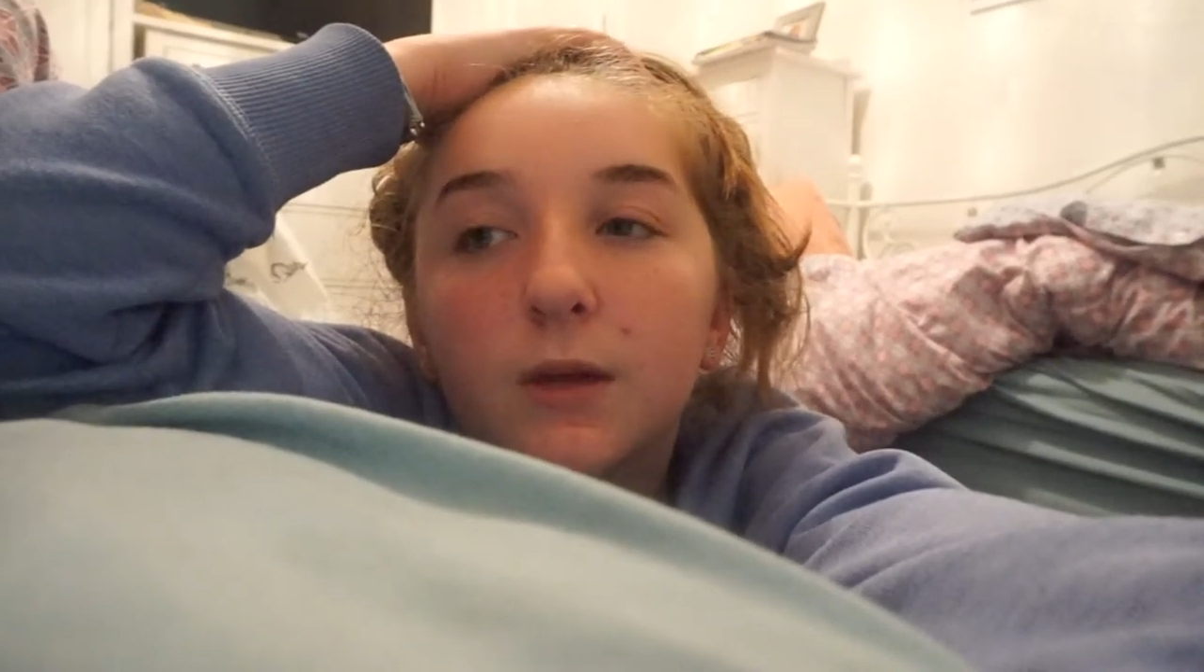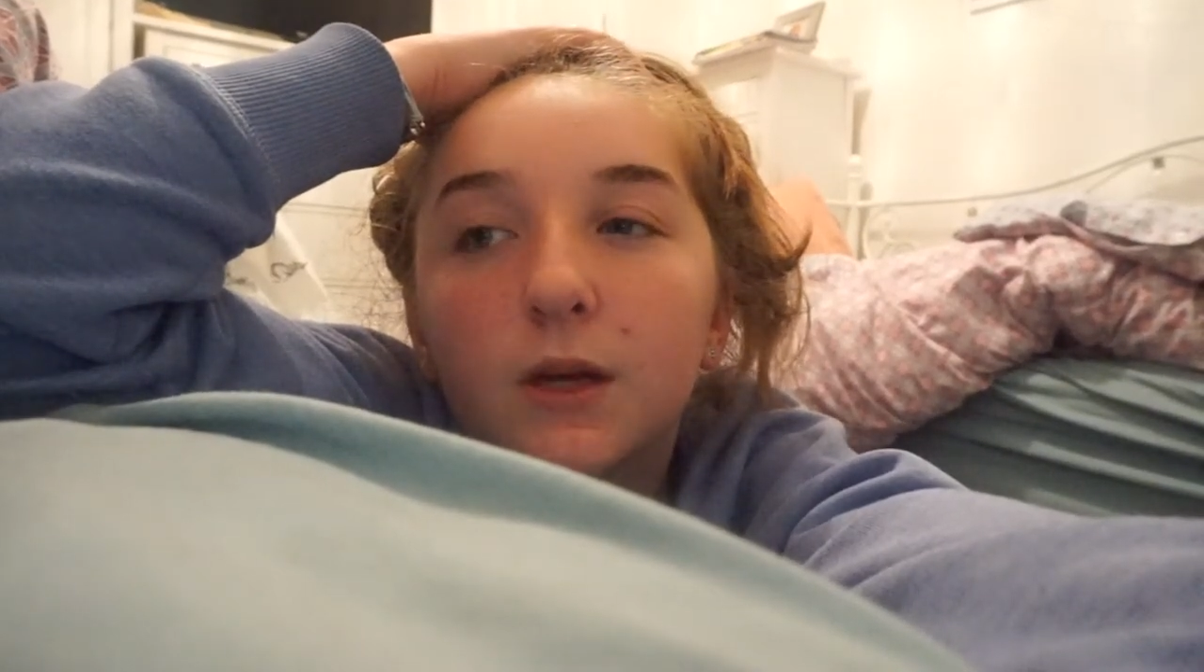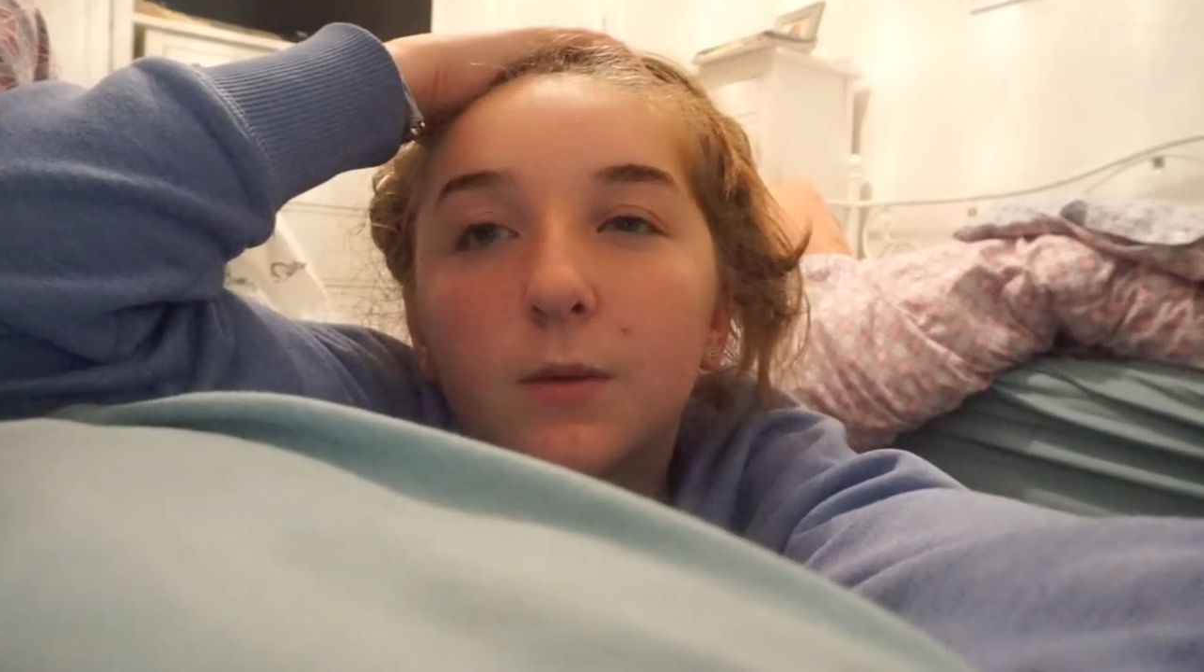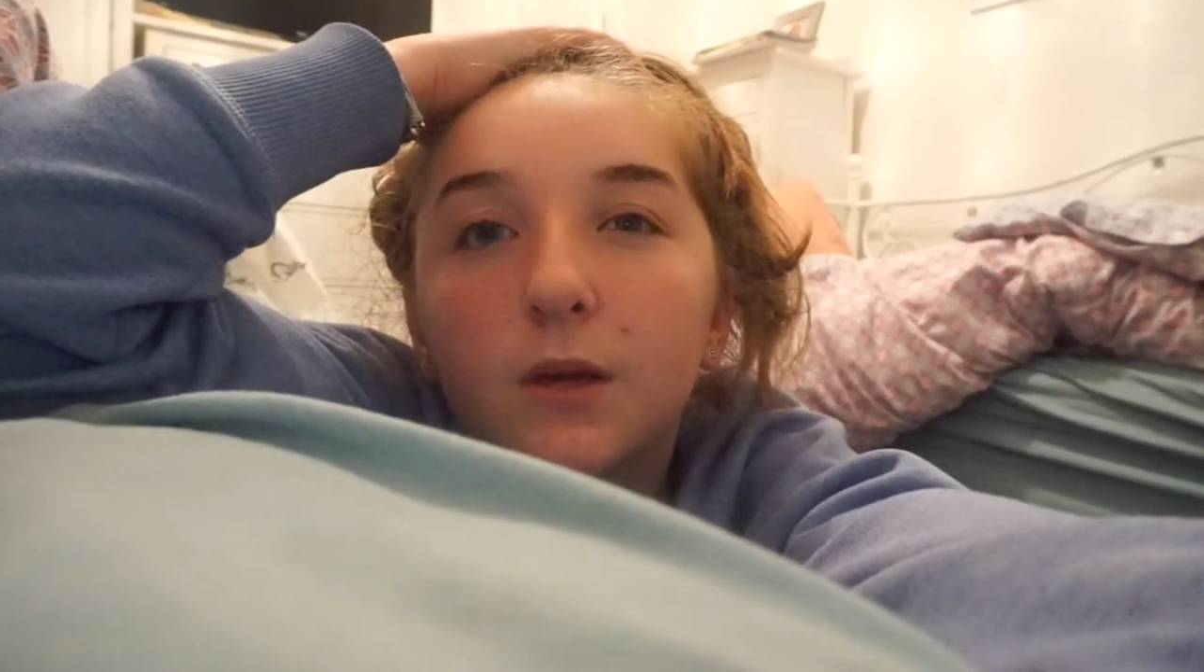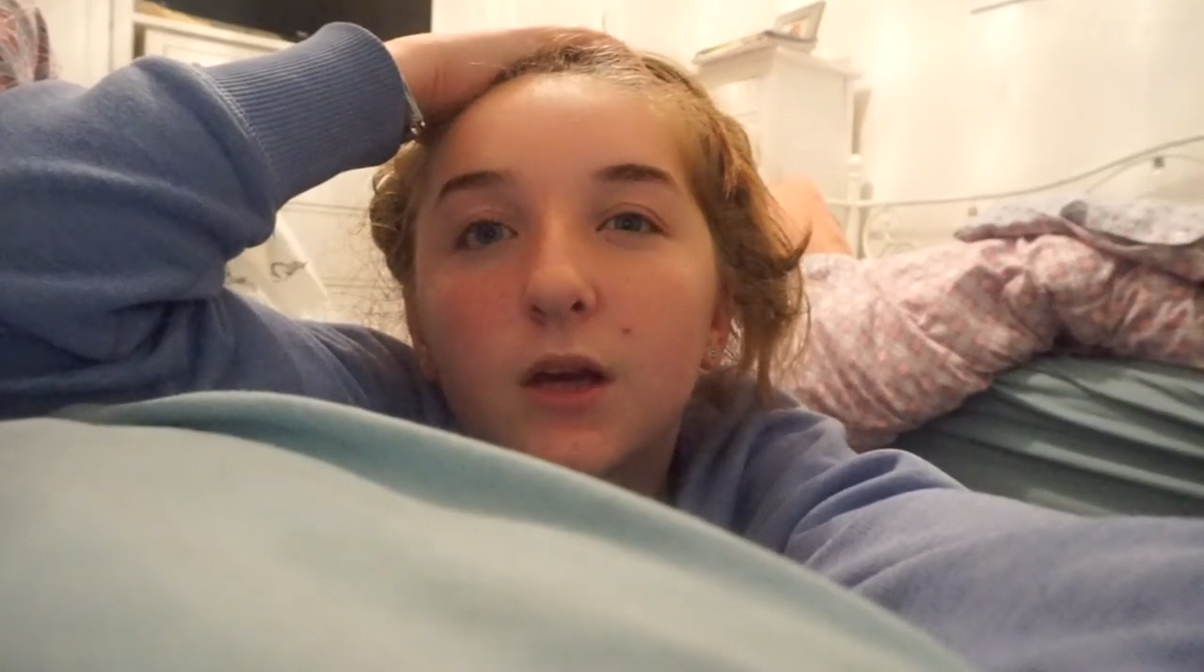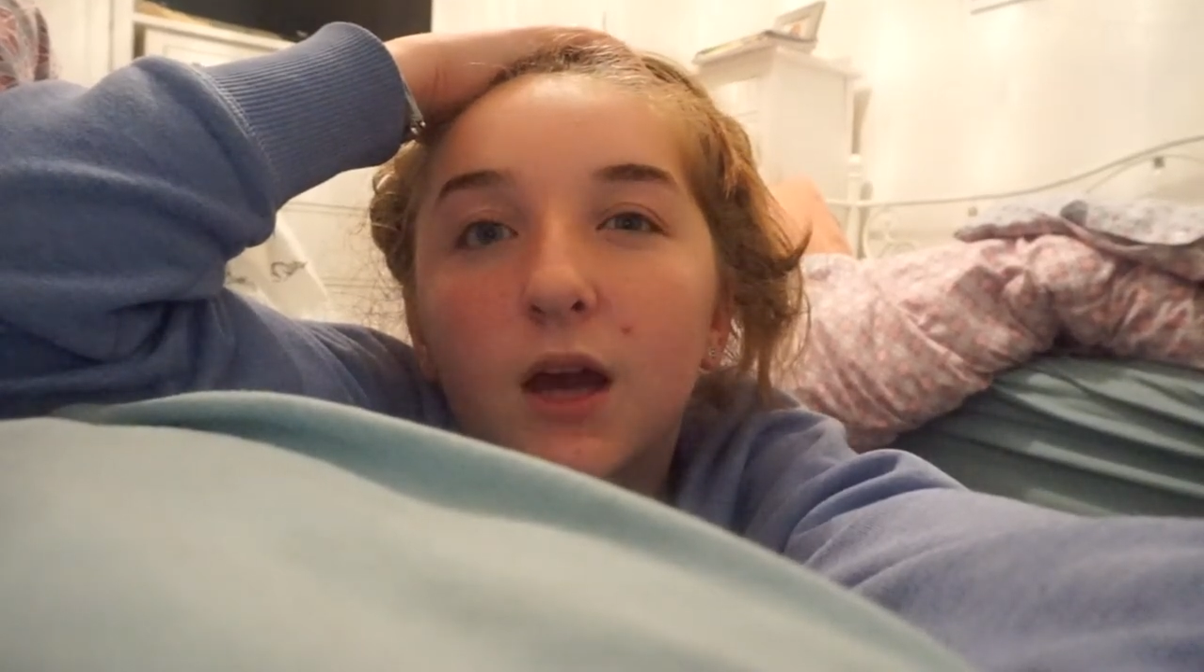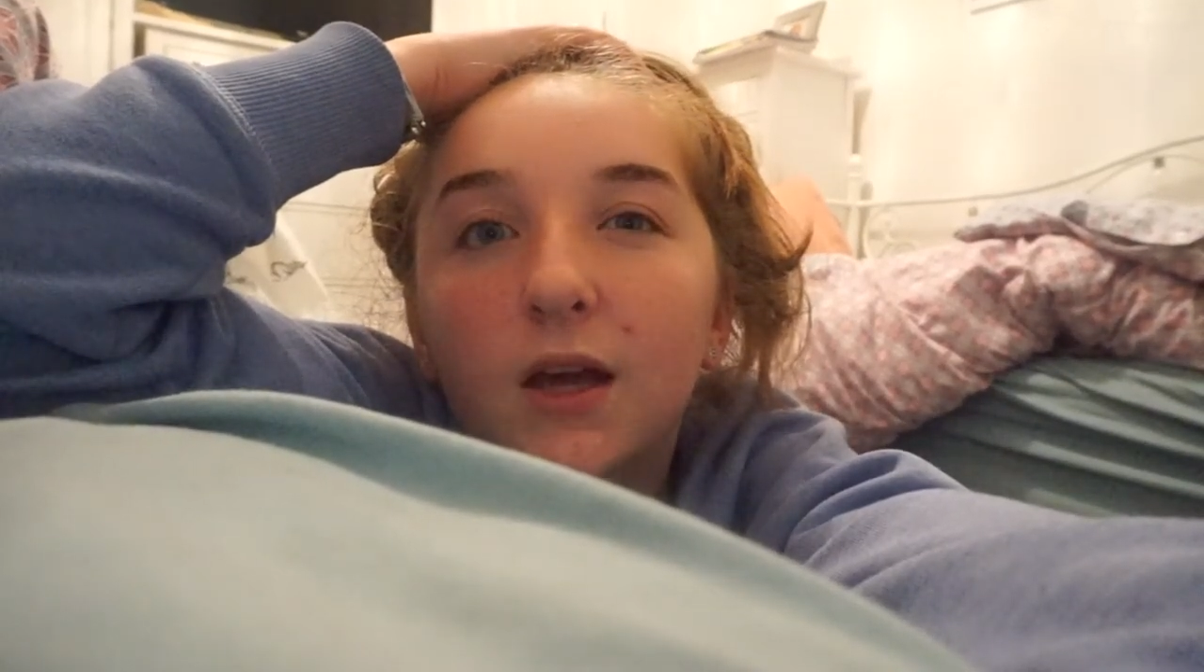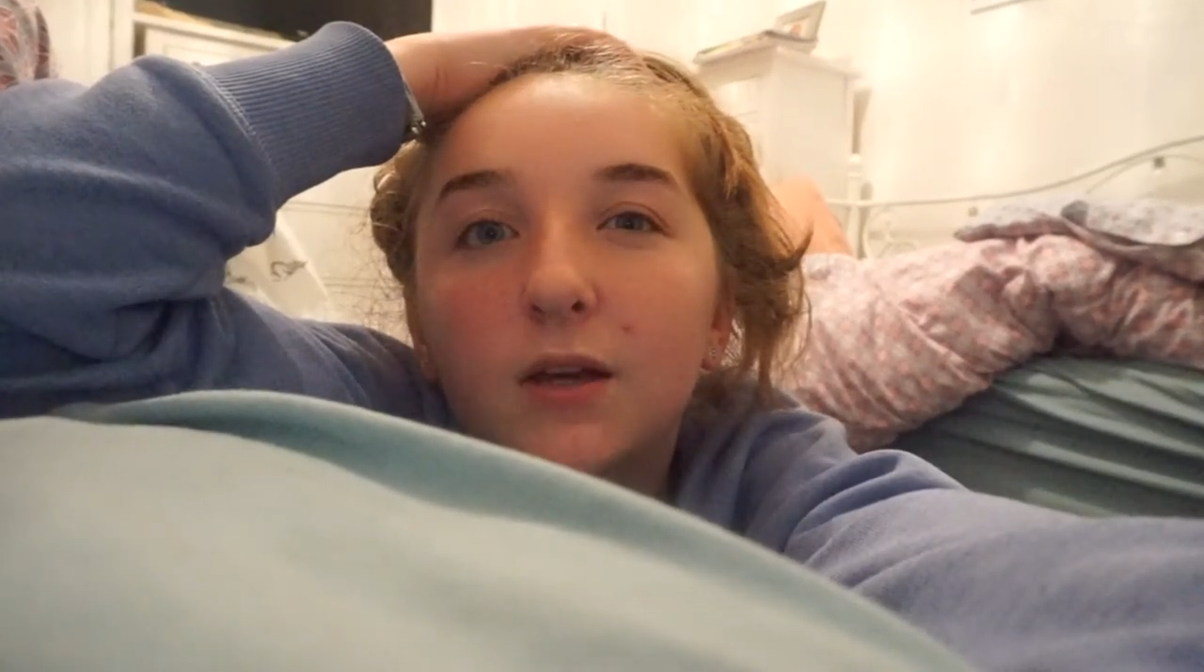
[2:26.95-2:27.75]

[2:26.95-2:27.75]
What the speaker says: it'll be okay,